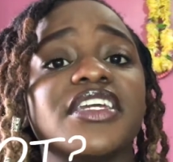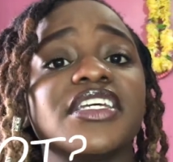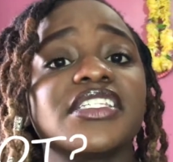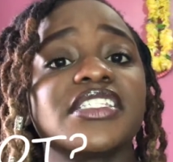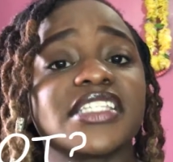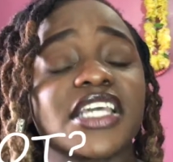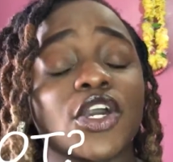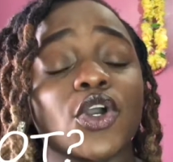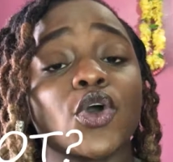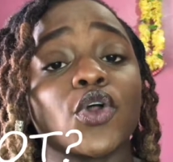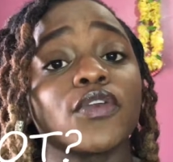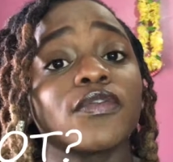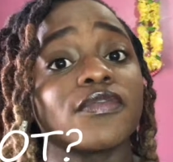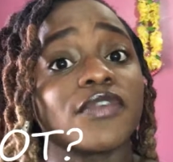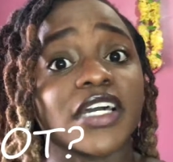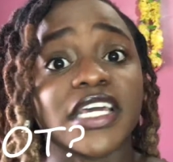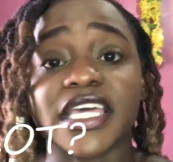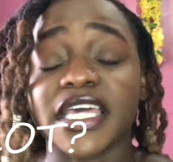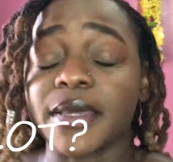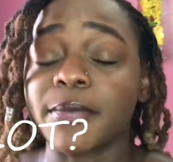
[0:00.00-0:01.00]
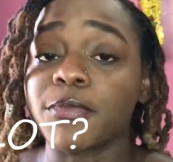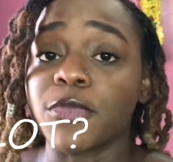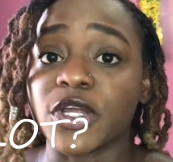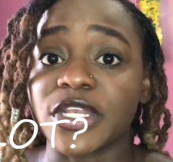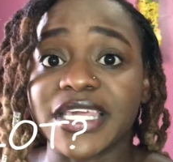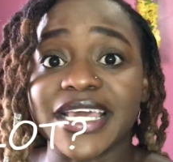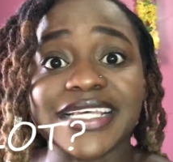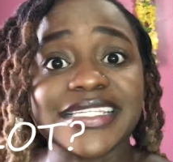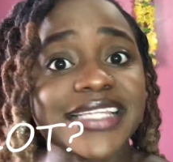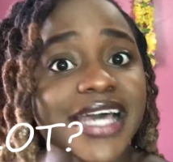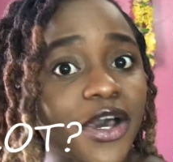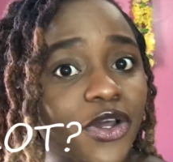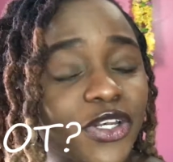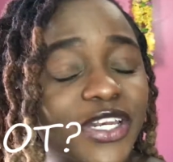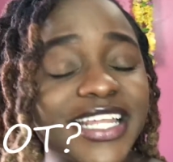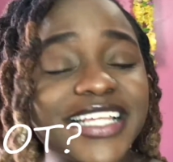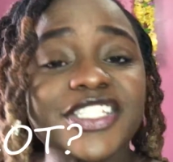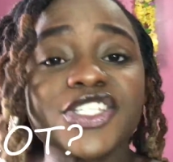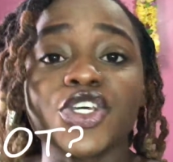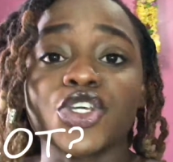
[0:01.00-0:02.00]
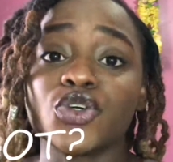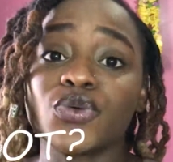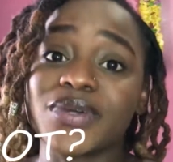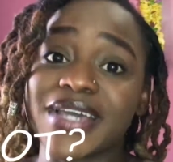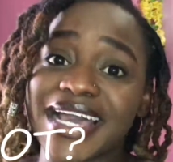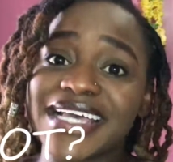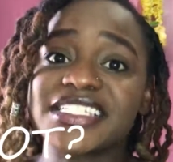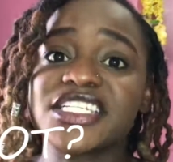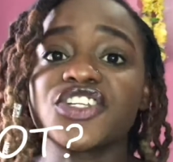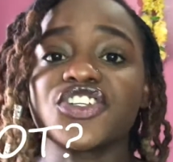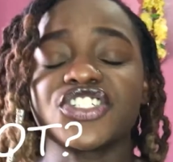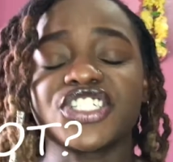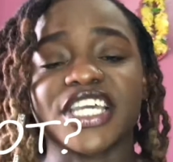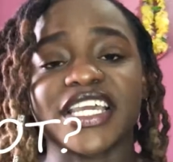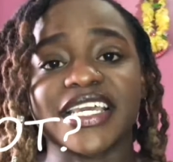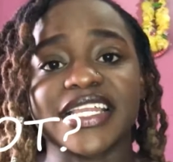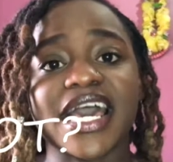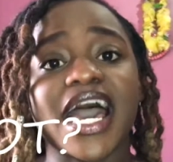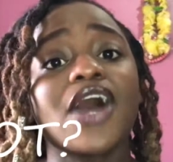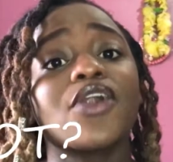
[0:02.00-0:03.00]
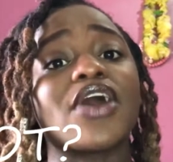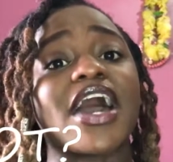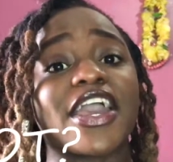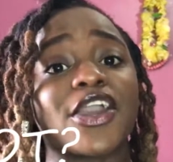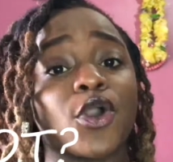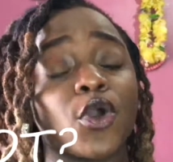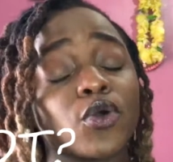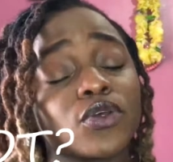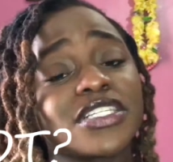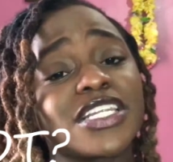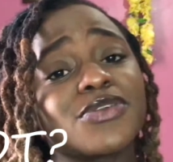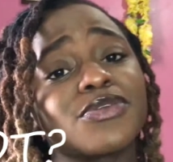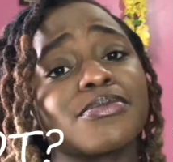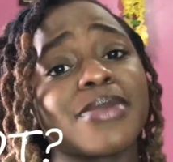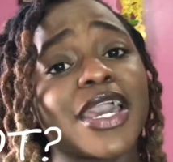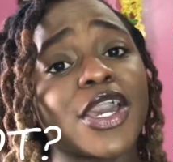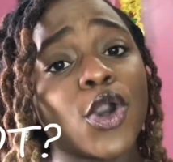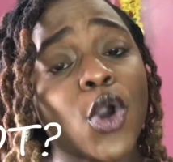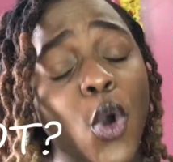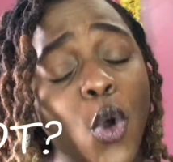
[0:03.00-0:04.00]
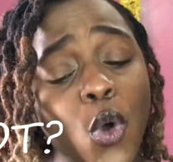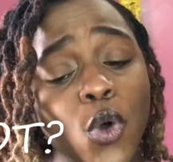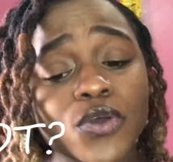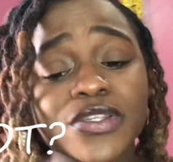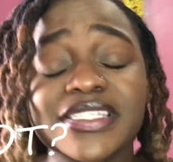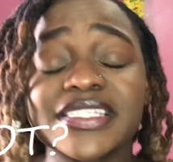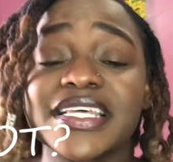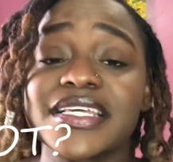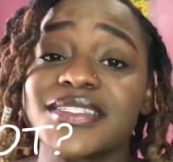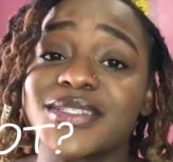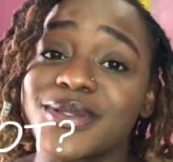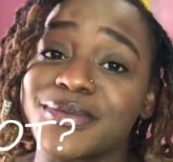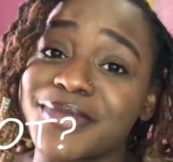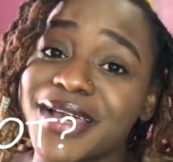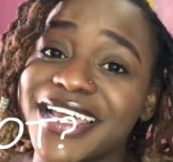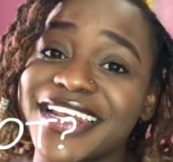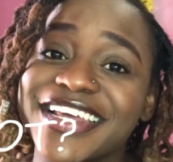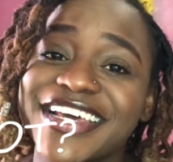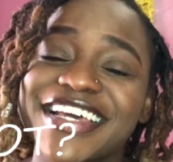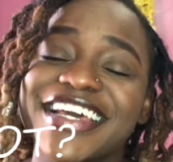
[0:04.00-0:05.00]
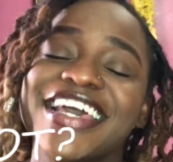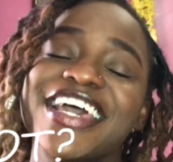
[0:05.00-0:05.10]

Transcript: single fucking podcast outlet. So you guys need to check it out. I host it with my co-host Denzel Minor.